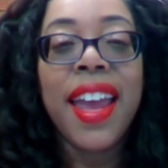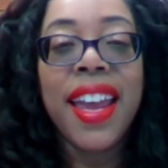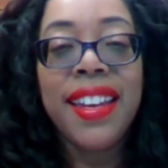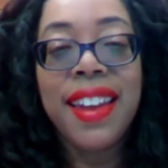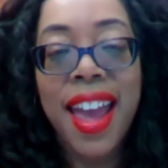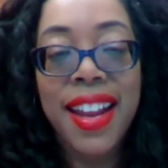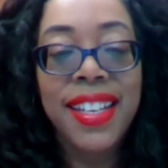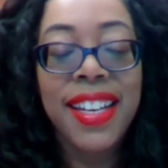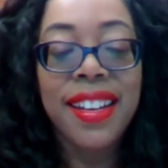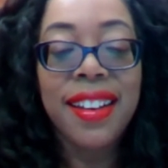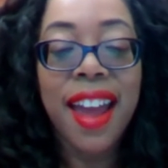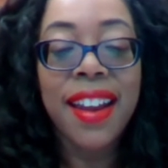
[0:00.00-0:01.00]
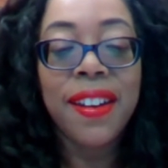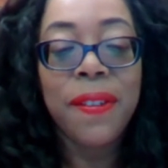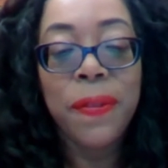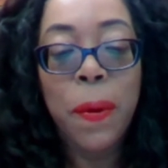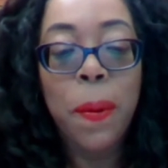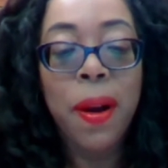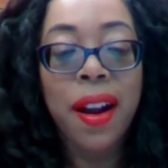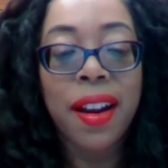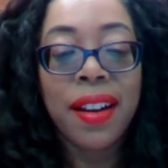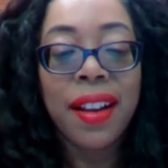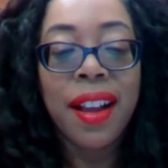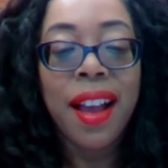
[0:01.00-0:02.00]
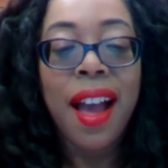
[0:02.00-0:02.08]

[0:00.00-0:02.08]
in 1994.